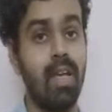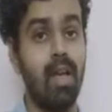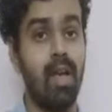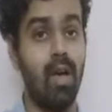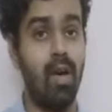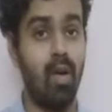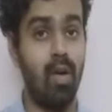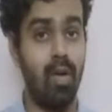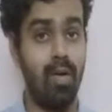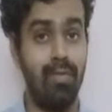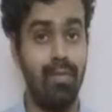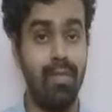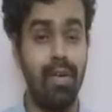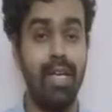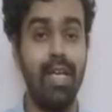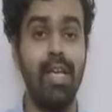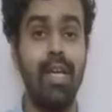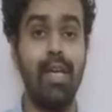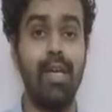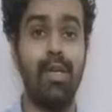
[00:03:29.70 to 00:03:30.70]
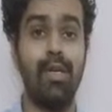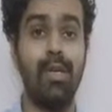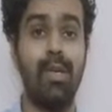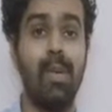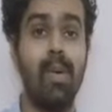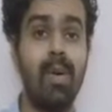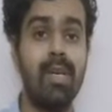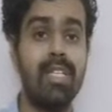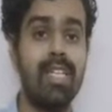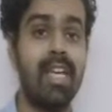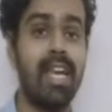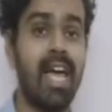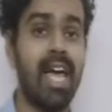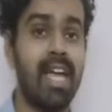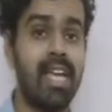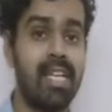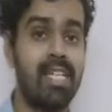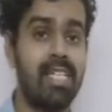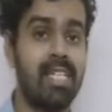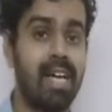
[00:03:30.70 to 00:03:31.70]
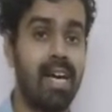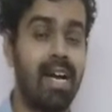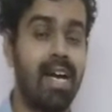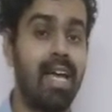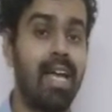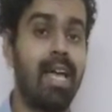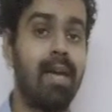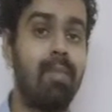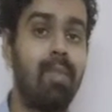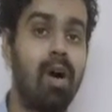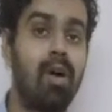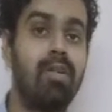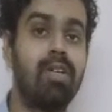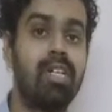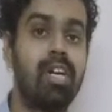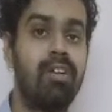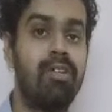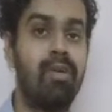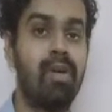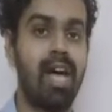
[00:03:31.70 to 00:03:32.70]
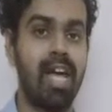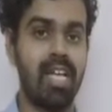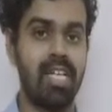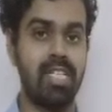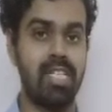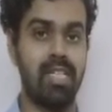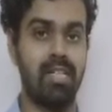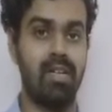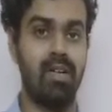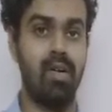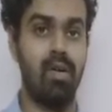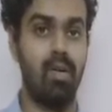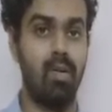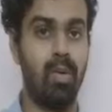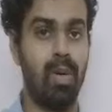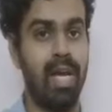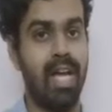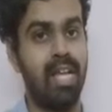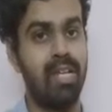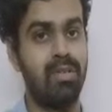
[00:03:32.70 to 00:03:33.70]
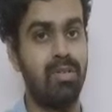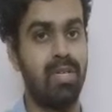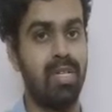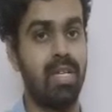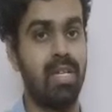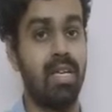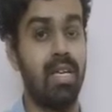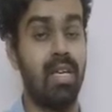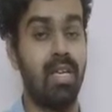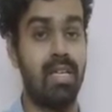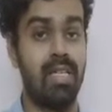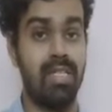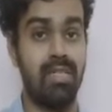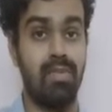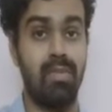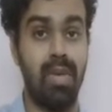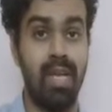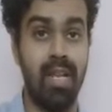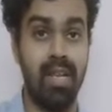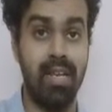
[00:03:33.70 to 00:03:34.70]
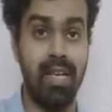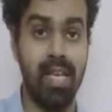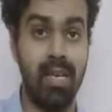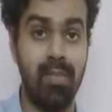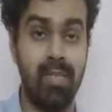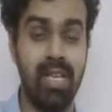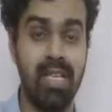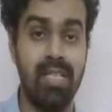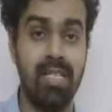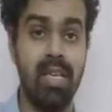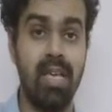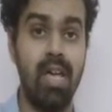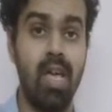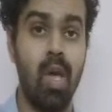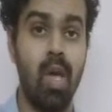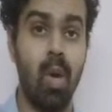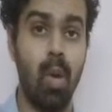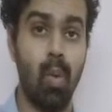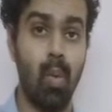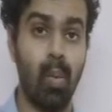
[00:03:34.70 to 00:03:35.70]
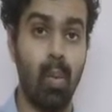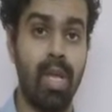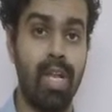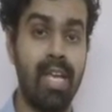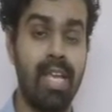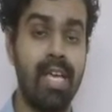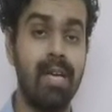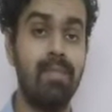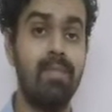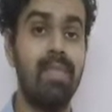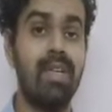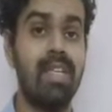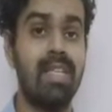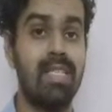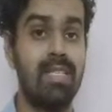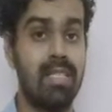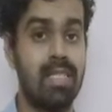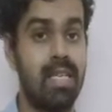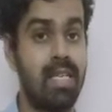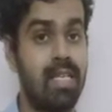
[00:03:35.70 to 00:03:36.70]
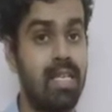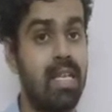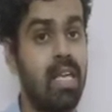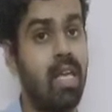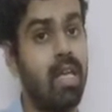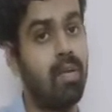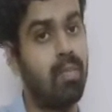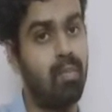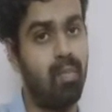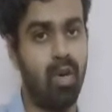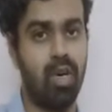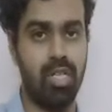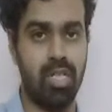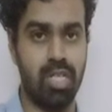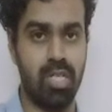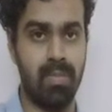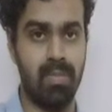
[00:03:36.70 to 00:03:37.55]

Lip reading: Hopefully, you got an idea about our writer, O.Henry. His real name is William Sidney Potter.